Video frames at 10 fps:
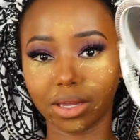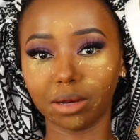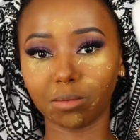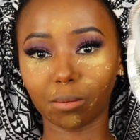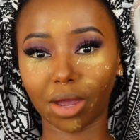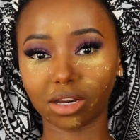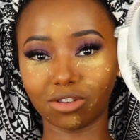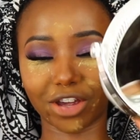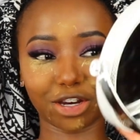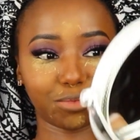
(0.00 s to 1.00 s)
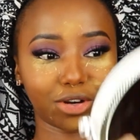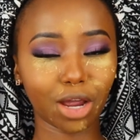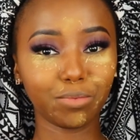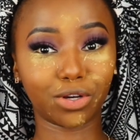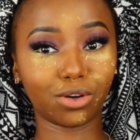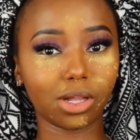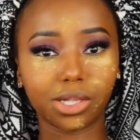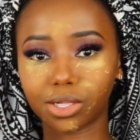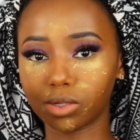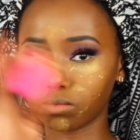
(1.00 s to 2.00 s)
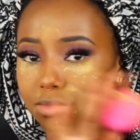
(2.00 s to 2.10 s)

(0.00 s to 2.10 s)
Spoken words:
in my magnified mirror because